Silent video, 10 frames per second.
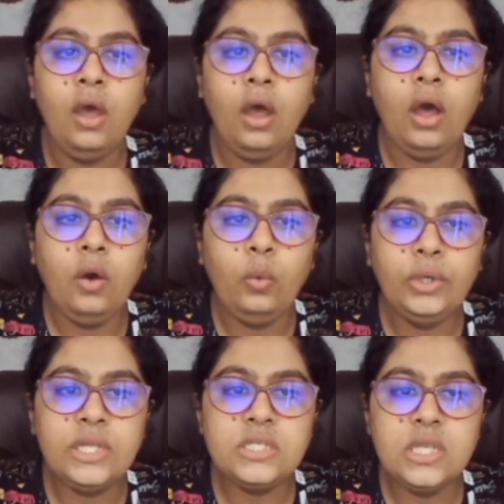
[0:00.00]

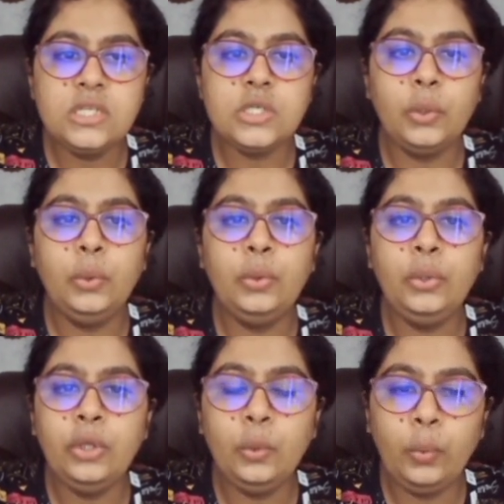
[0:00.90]
What is it? Who
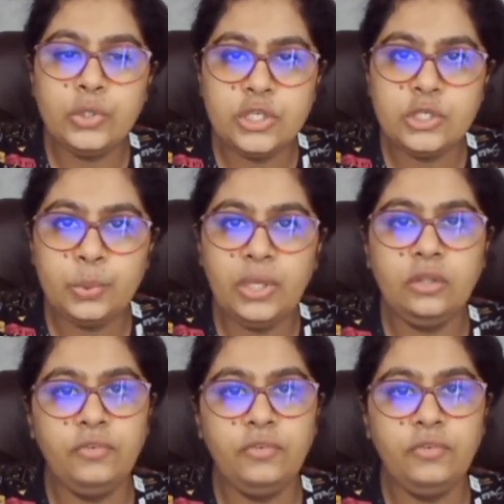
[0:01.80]
do you watch it with